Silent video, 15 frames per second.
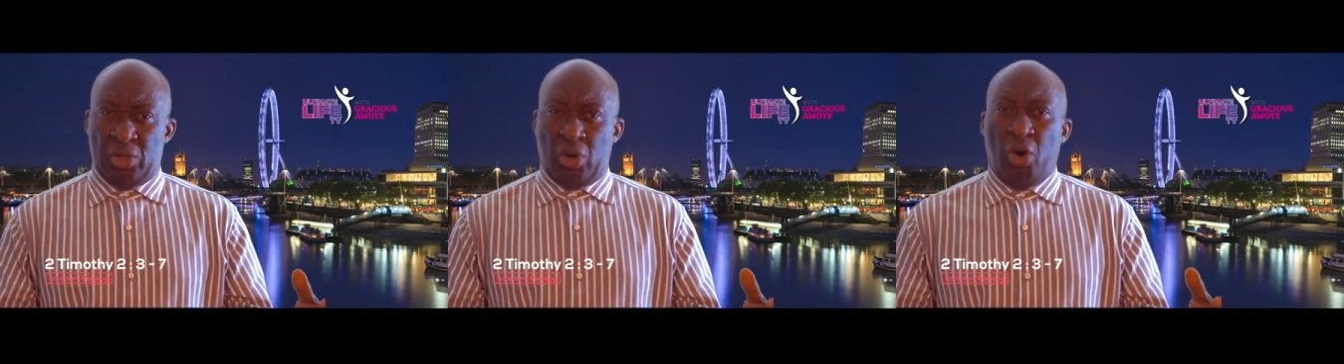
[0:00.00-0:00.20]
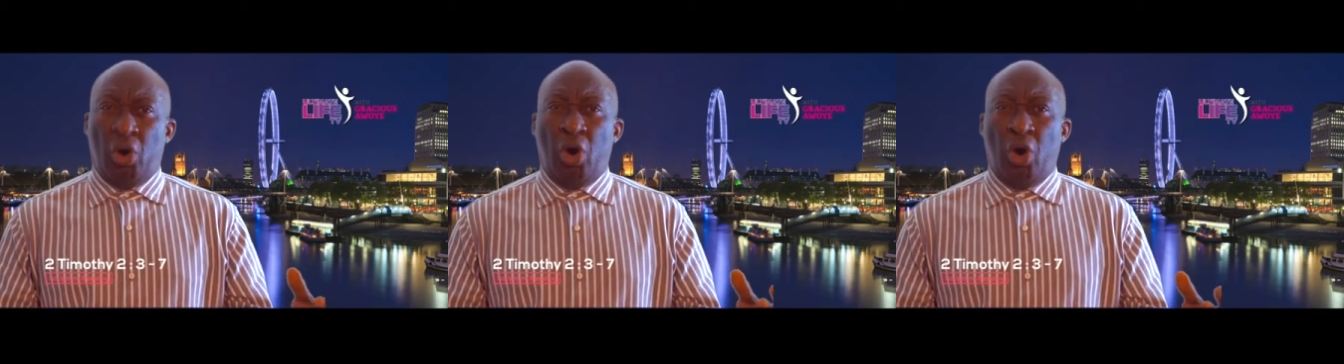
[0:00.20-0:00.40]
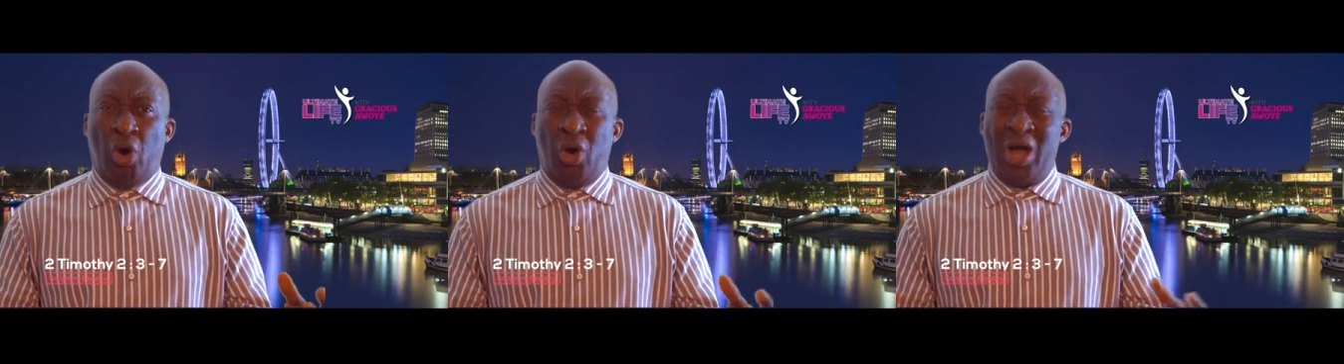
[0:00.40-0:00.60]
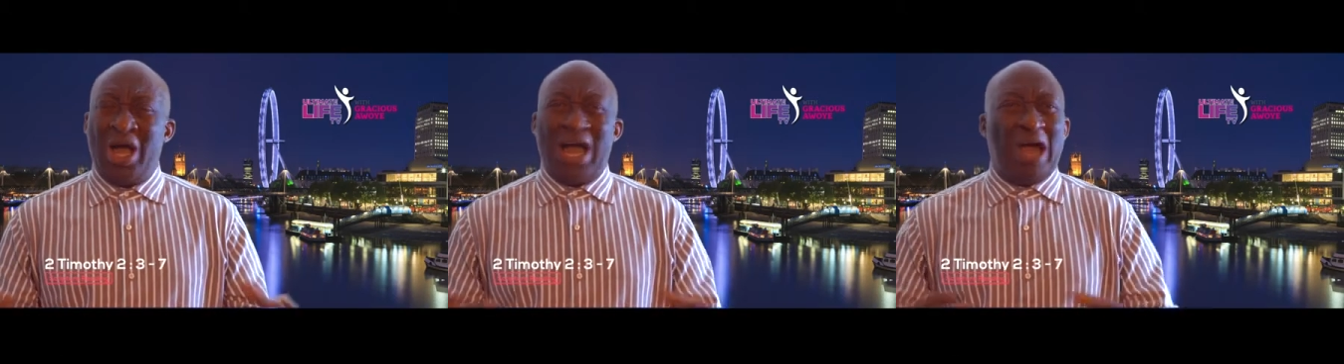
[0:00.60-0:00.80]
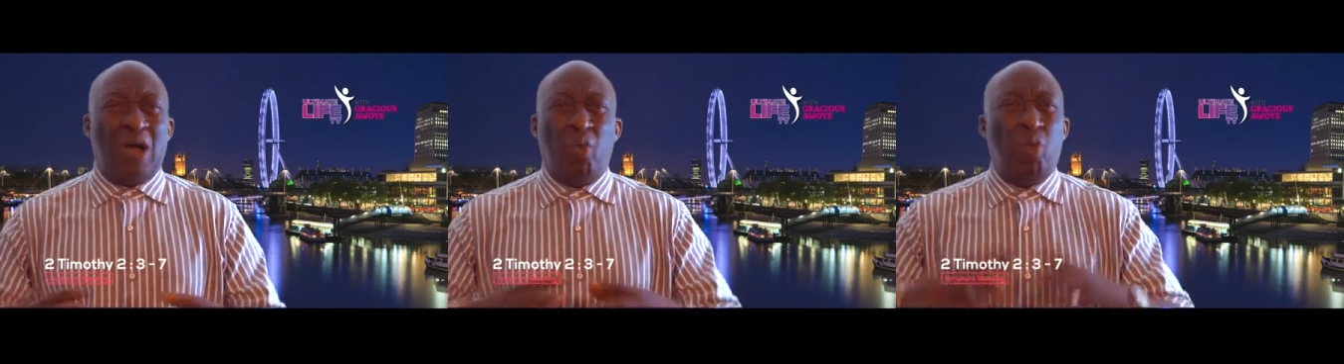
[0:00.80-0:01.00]
or
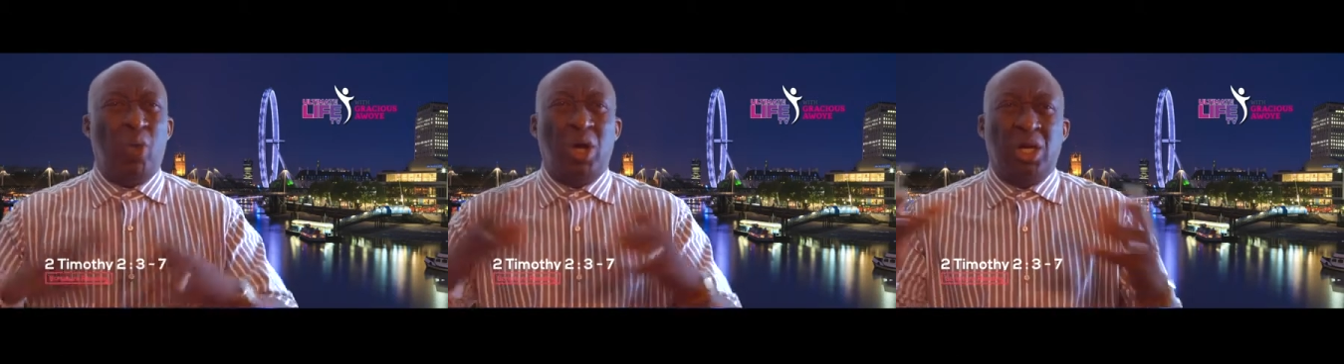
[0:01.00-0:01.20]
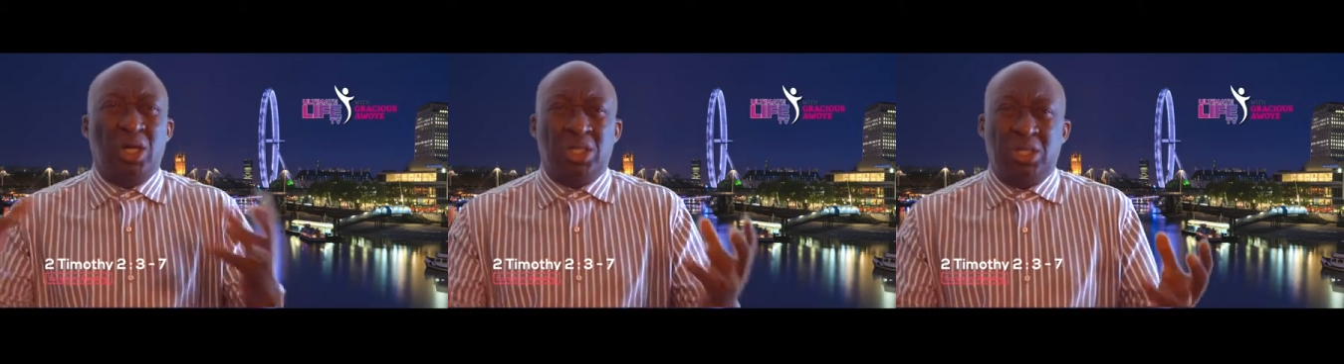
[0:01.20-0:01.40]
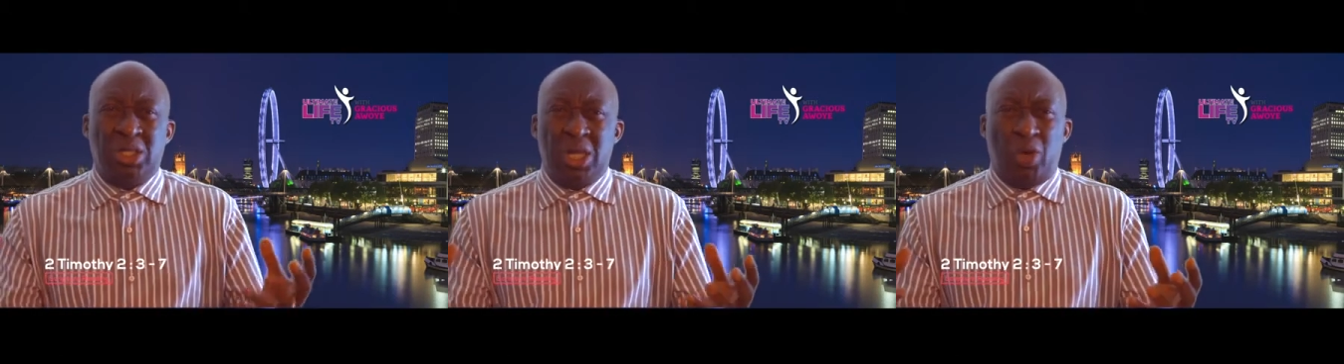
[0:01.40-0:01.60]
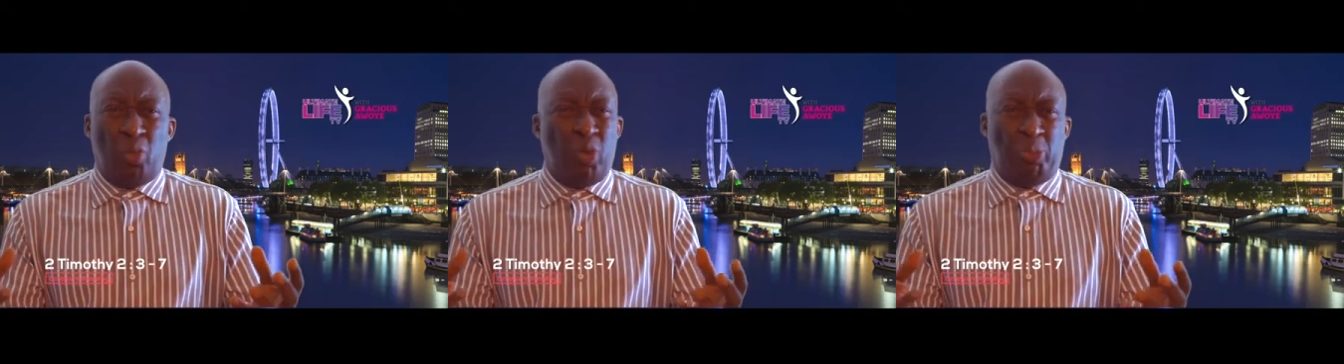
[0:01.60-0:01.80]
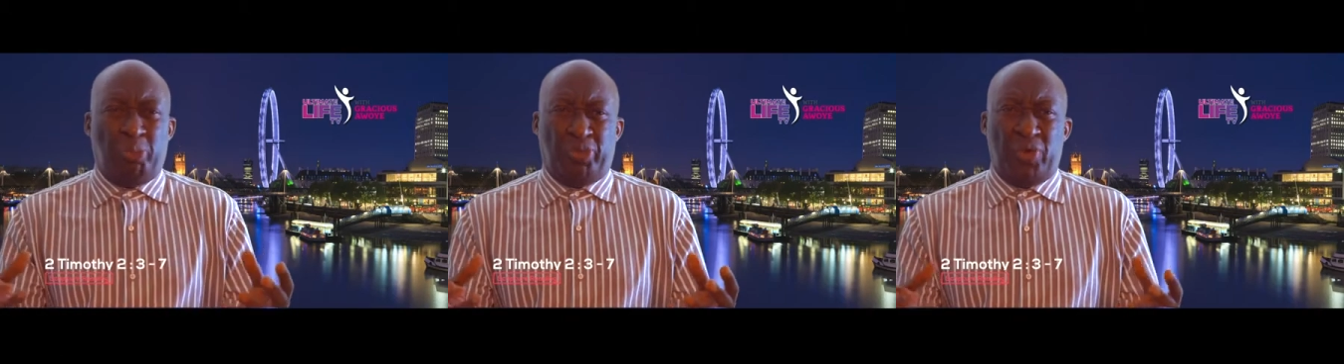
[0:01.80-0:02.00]
how well
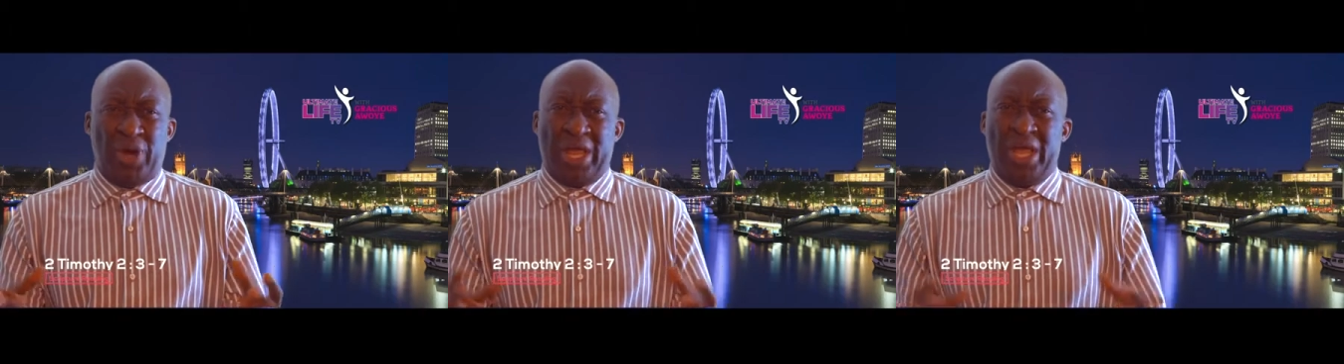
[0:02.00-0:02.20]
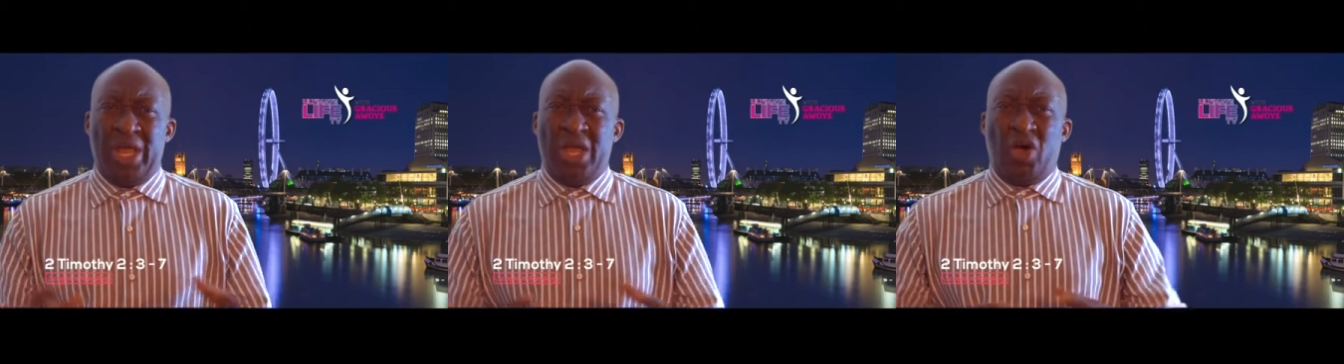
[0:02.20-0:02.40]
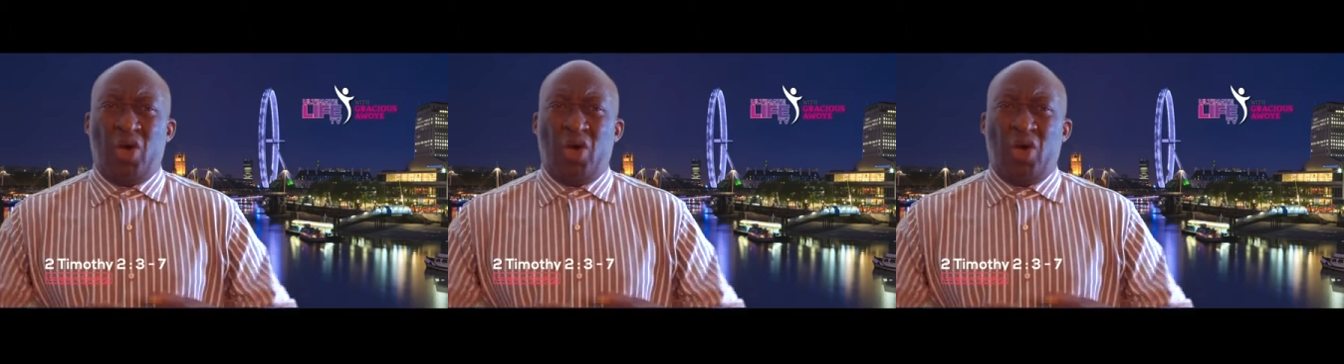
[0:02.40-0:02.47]
we pray